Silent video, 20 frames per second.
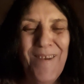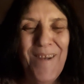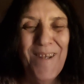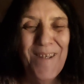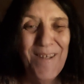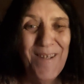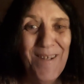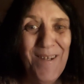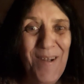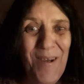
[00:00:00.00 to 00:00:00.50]

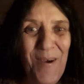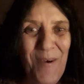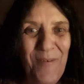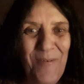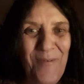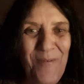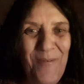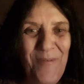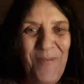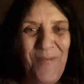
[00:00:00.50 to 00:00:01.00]
That's enough.
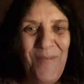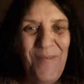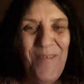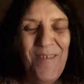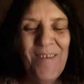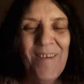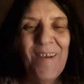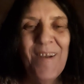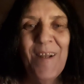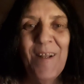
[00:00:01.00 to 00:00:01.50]

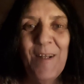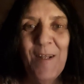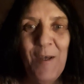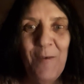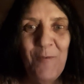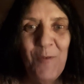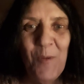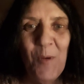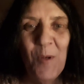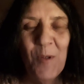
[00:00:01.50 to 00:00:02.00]
I
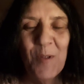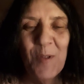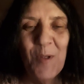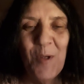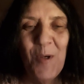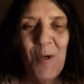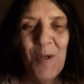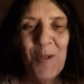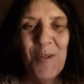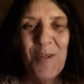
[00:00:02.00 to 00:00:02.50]
love you all to
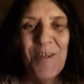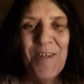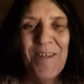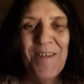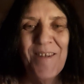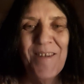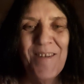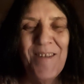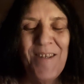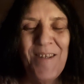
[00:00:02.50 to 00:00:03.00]

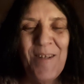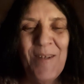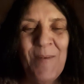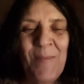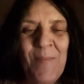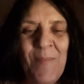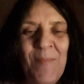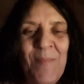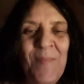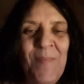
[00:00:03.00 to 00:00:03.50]
consciousness.
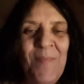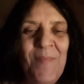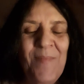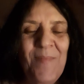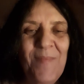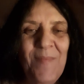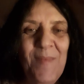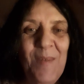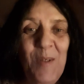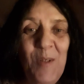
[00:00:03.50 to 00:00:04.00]

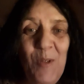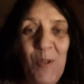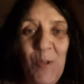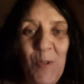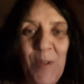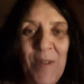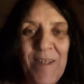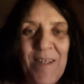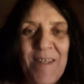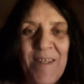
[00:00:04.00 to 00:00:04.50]

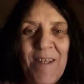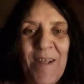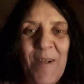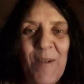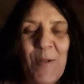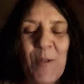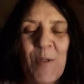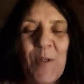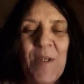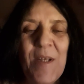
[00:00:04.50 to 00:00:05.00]
Enjoy this
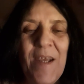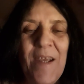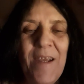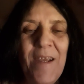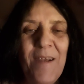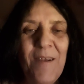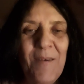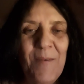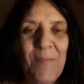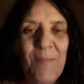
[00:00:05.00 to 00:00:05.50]
night or day.
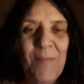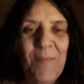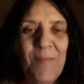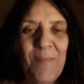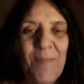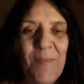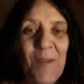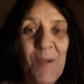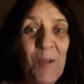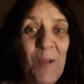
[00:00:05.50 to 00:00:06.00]

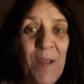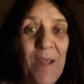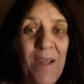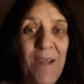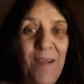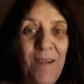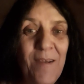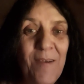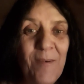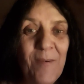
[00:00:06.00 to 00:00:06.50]

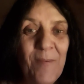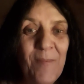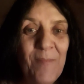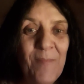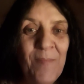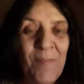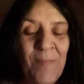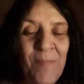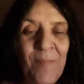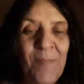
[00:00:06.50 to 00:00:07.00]
Okay?
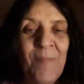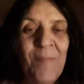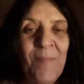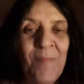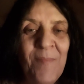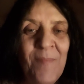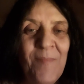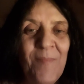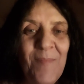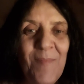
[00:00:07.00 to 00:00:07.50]

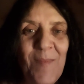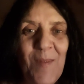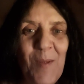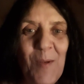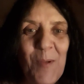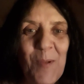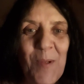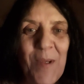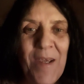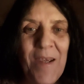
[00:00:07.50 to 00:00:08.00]

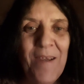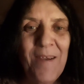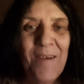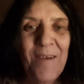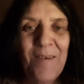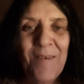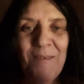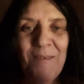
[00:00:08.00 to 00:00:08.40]
Okay.